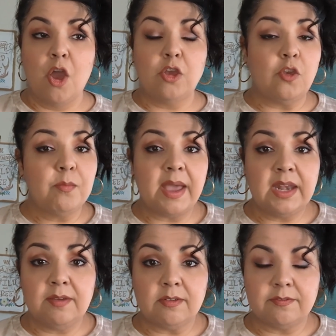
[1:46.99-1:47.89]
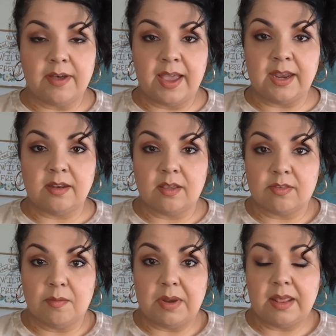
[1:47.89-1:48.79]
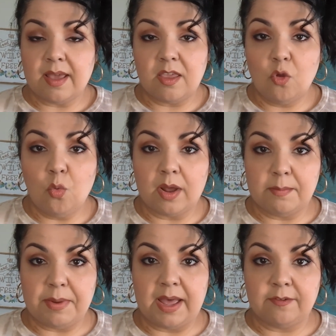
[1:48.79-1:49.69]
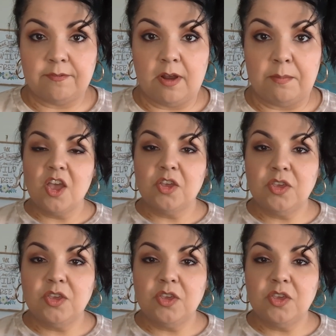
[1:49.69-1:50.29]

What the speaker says: You might even find somebody that you want to buy from.